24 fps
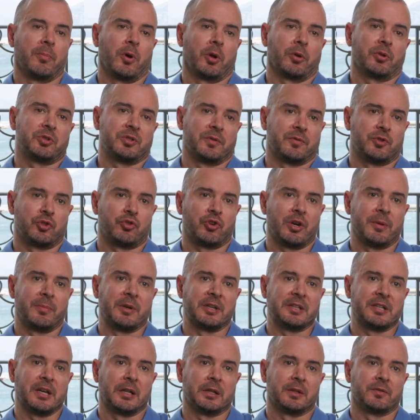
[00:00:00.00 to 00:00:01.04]
models of
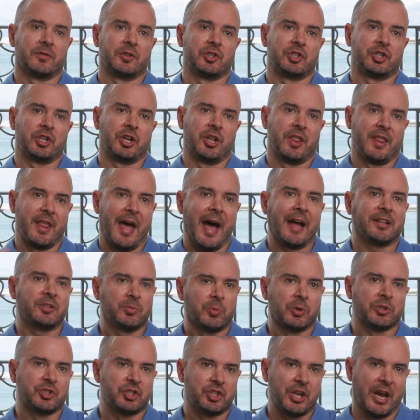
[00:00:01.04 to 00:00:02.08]
streaming television, and that's
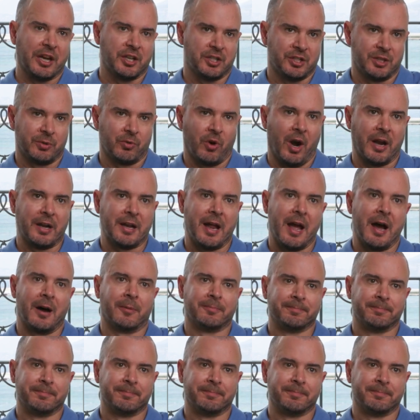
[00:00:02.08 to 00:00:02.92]
what's changing right now.